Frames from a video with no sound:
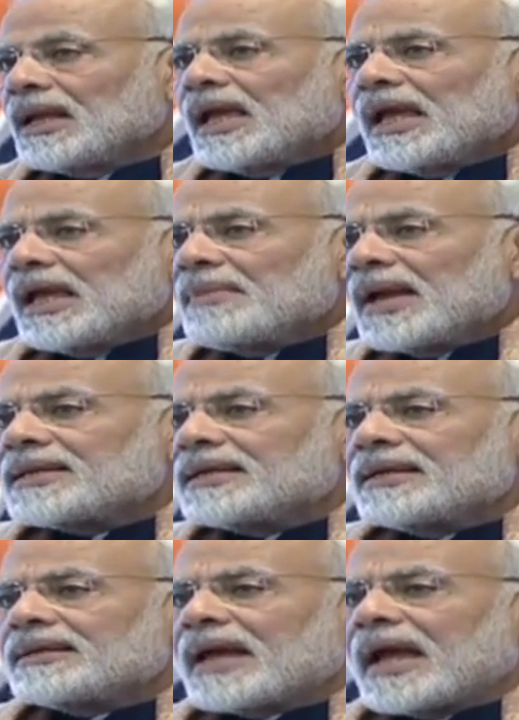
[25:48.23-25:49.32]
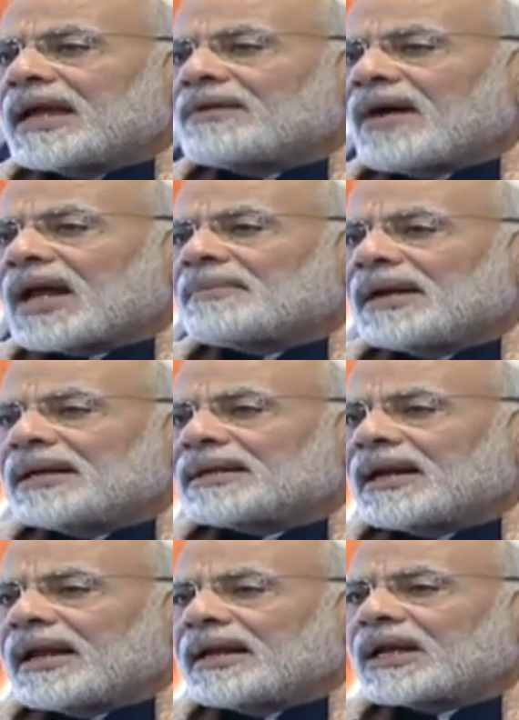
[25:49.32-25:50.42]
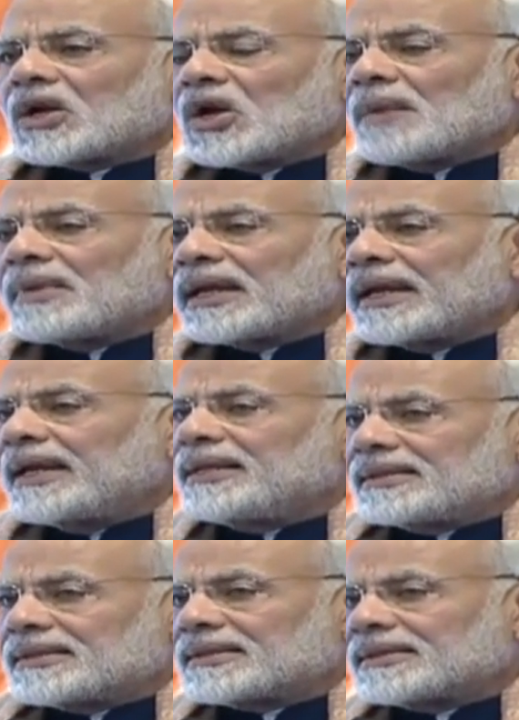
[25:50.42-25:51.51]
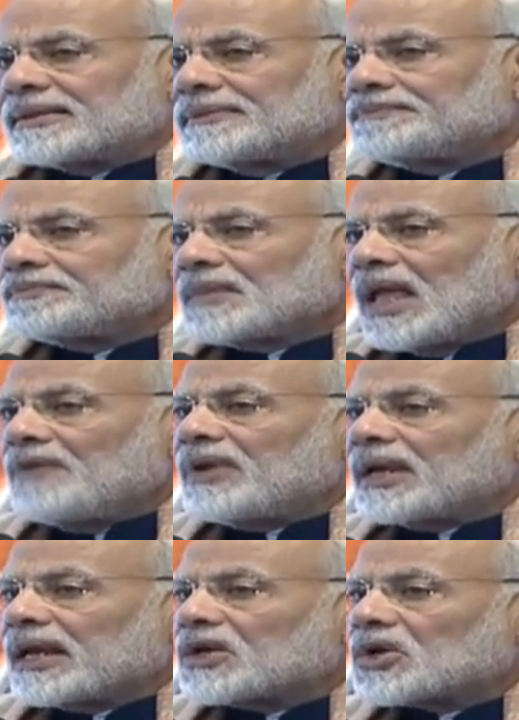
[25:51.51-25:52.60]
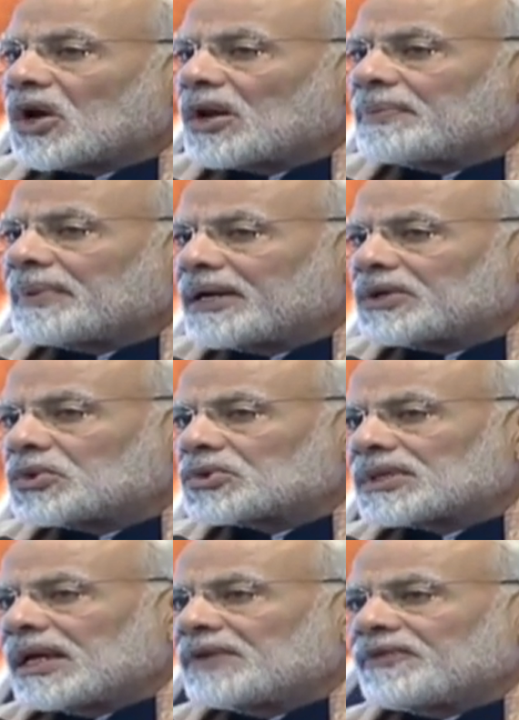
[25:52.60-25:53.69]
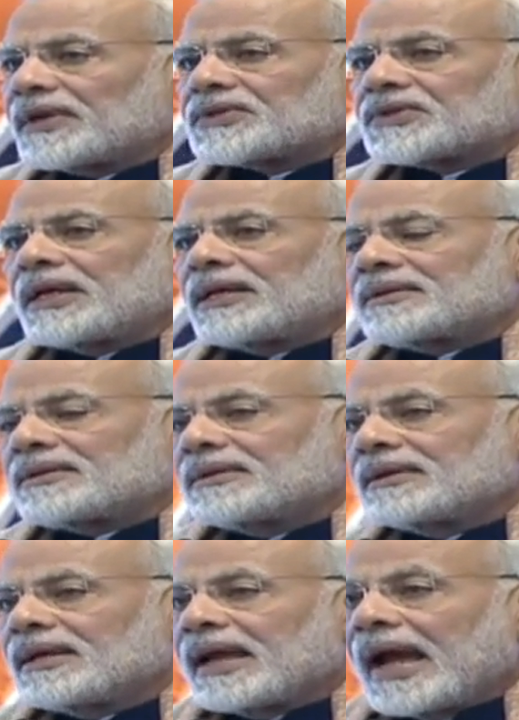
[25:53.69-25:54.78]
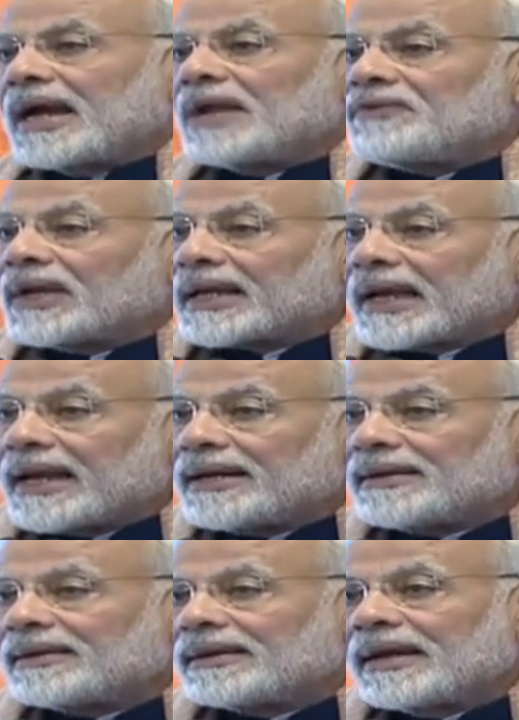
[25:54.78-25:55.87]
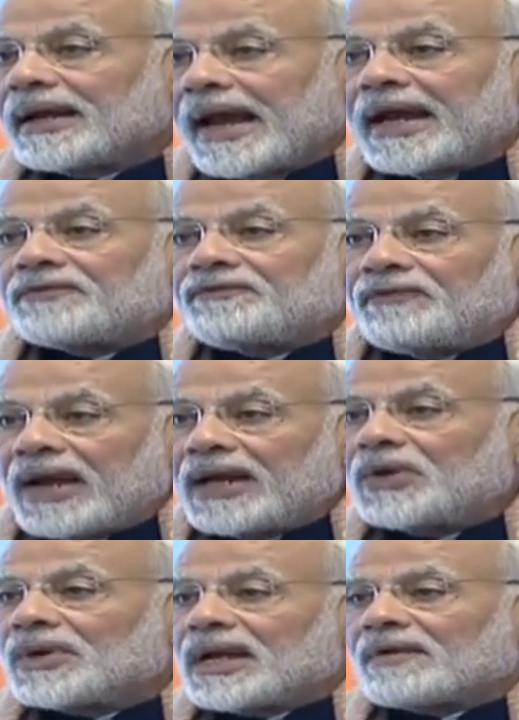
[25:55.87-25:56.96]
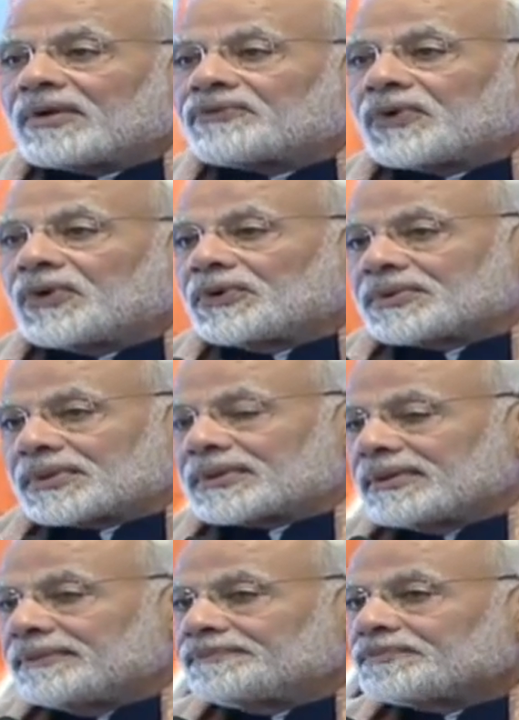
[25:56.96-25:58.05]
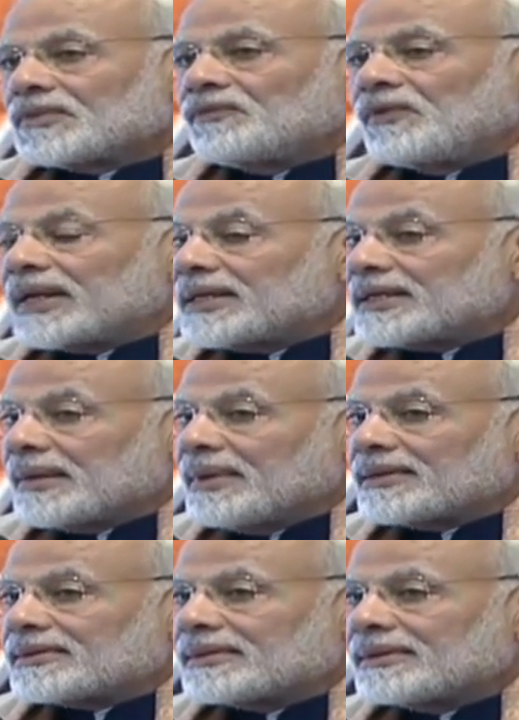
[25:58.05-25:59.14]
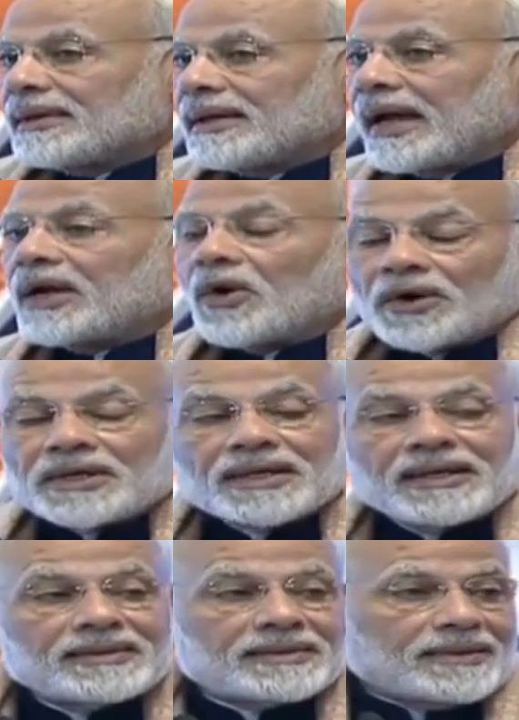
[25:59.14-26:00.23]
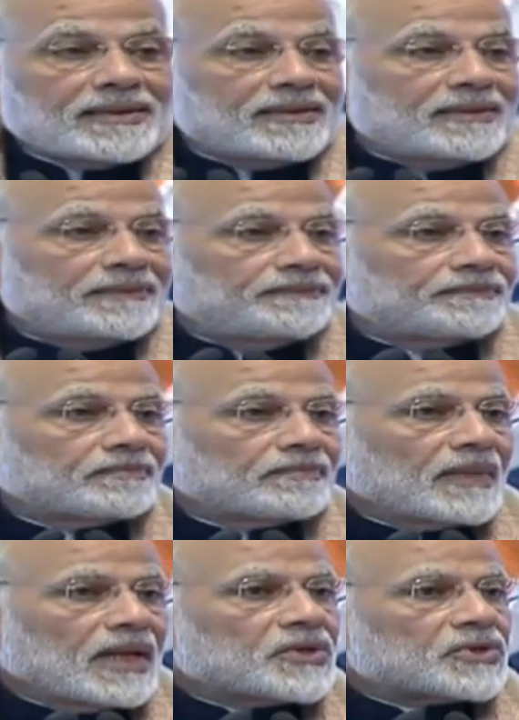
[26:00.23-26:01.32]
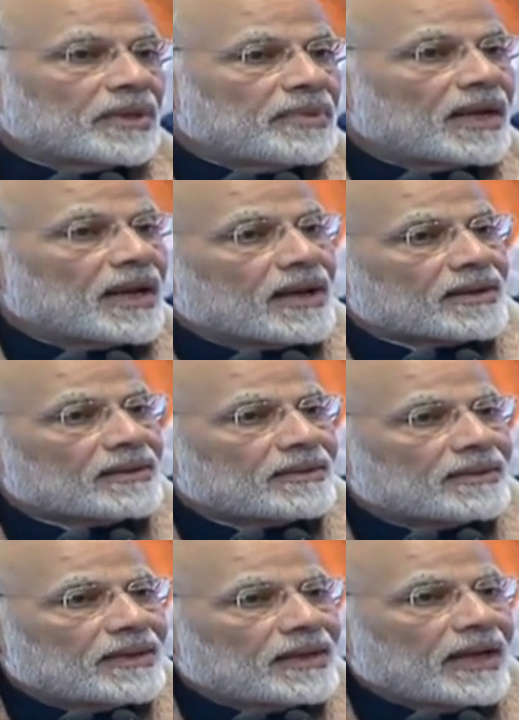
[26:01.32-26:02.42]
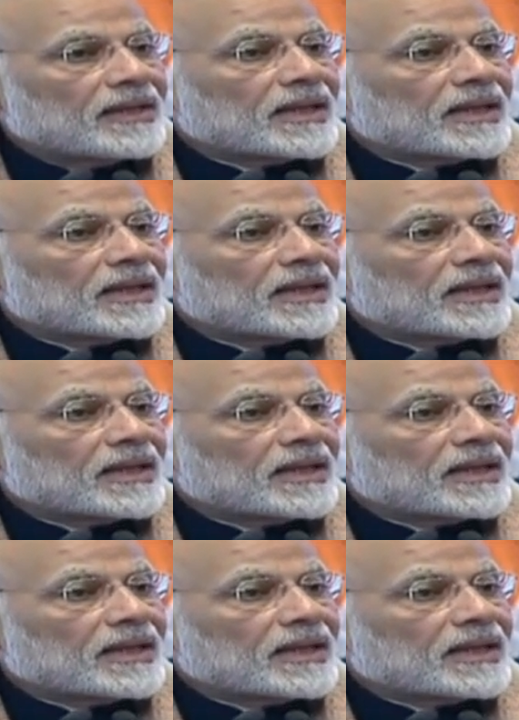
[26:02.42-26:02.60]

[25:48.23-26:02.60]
imagine the environmental and economic gains if we can collaborate to save wastage, and if we can add value in our fruits, vegetables, and horticulture. Similar is the